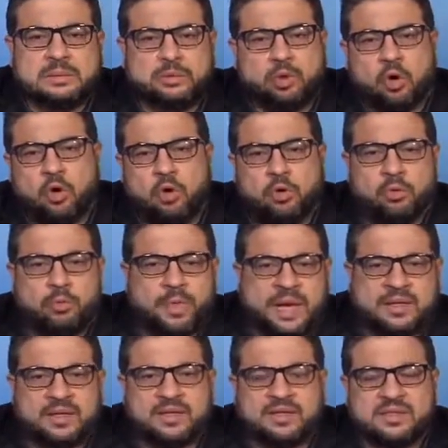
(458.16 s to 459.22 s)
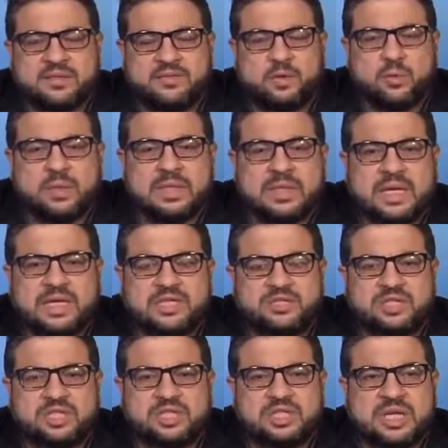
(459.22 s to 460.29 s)
co-panelist, if you will, has
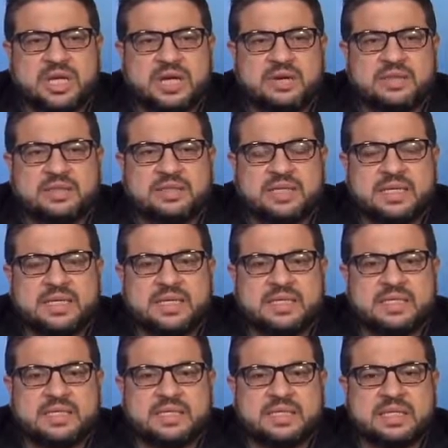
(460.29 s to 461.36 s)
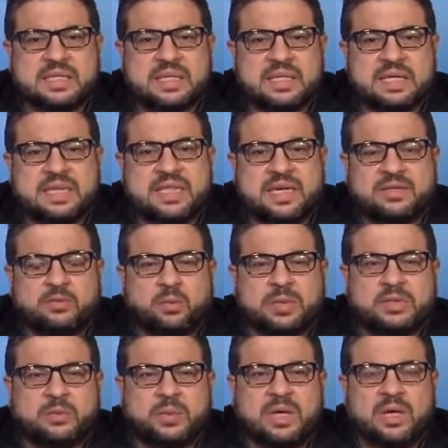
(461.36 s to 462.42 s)
just shared, is that
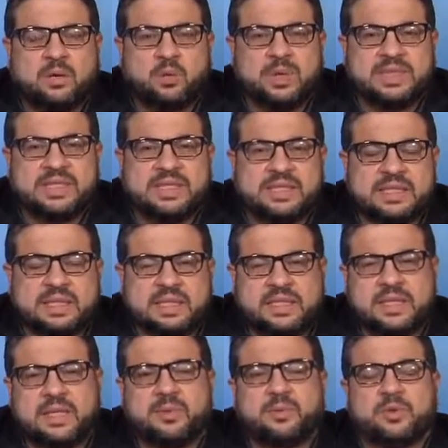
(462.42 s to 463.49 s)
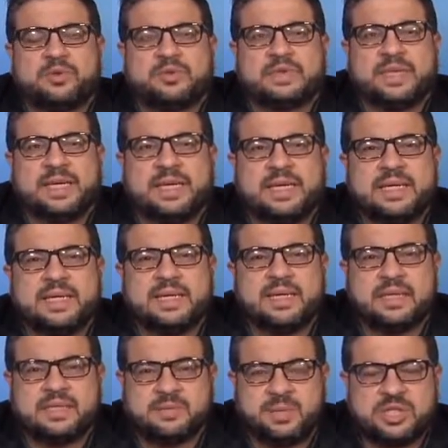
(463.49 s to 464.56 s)
what we are witnessing in Aleppo today, and
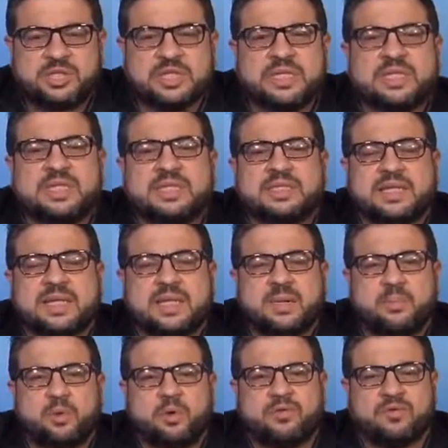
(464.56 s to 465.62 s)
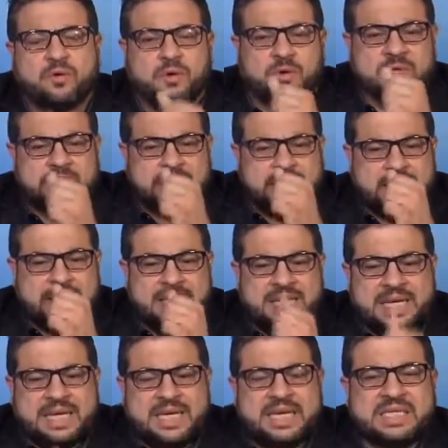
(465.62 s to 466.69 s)
especially in East Aleppo, of course,
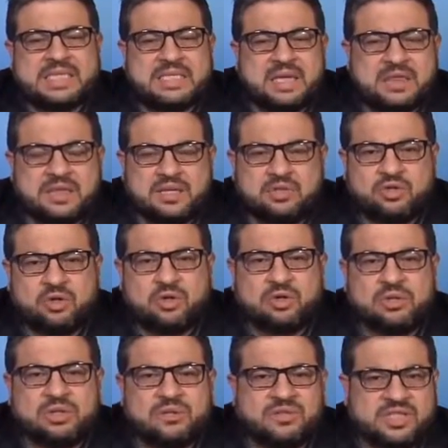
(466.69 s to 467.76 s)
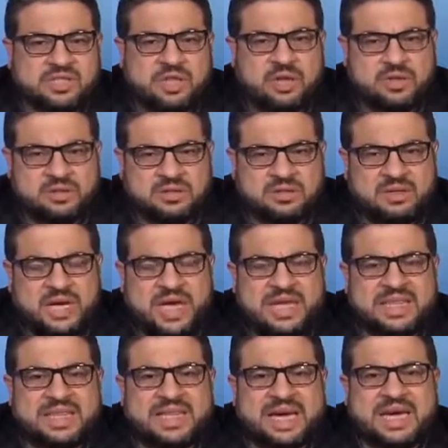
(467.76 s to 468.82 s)
is nothing short of a slaughter.
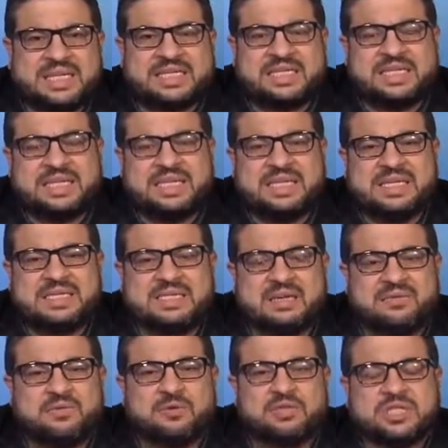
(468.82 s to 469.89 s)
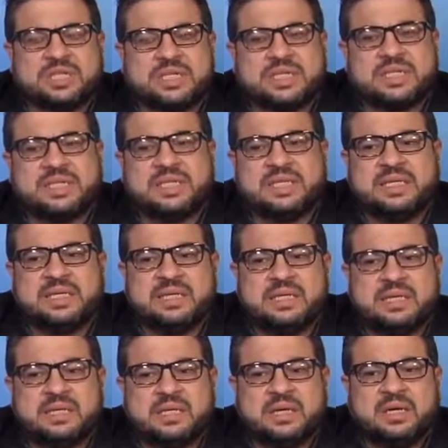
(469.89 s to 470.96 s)
And that is, unfortunately,
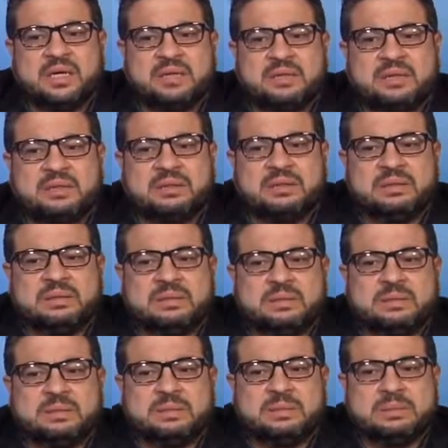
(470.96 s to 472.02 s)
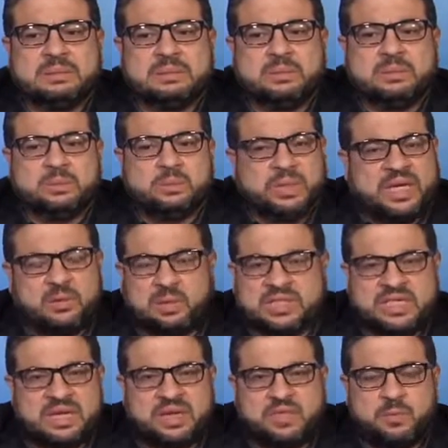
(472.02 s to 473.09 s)
when I was
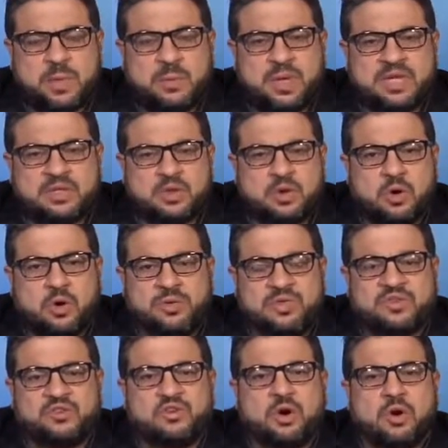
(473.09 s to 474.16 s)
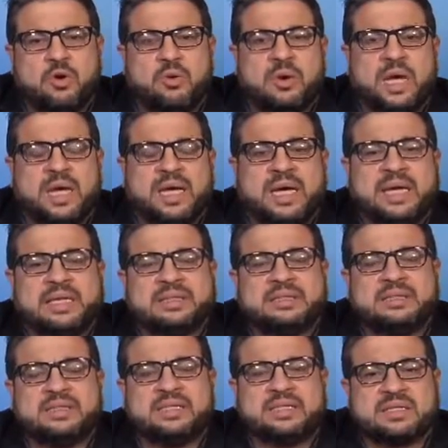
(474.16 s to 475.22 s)
here 3 weeks ago on the show, I
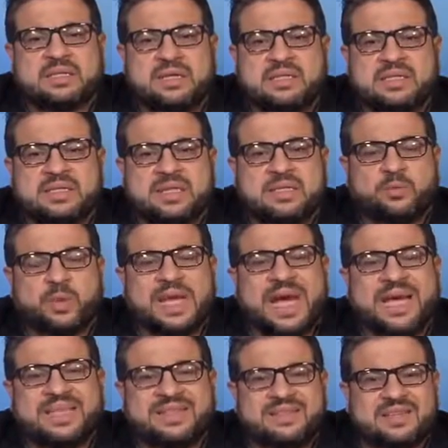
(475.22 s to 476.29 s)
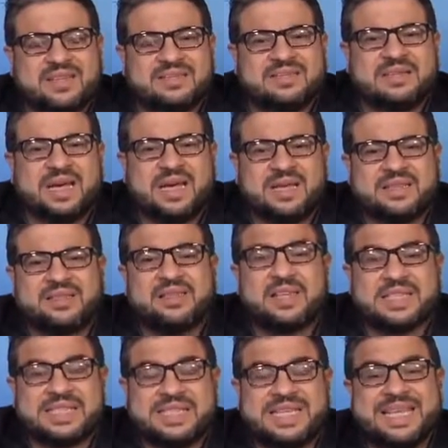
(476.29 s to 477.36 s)
had discussed that we had
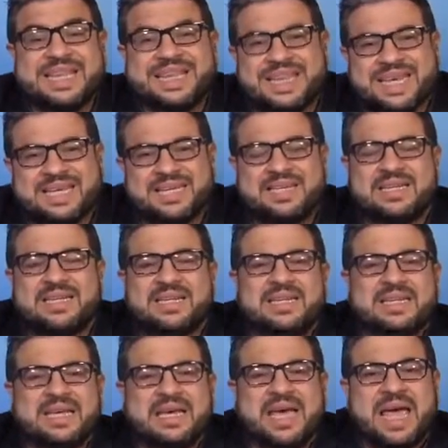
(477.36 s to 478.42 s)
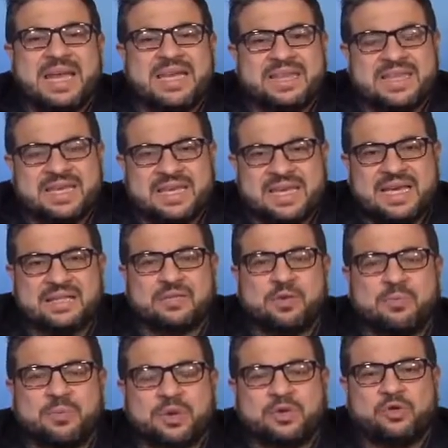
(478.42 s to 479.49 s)
not seen then anything yet
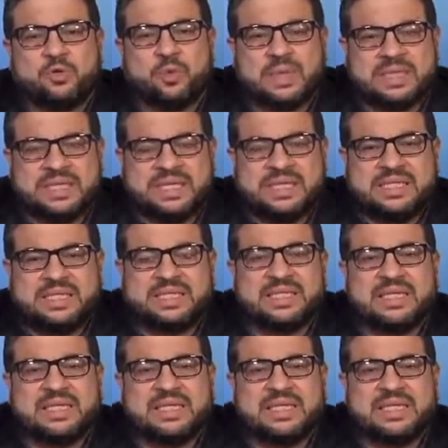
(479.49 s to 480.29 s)
compared to what is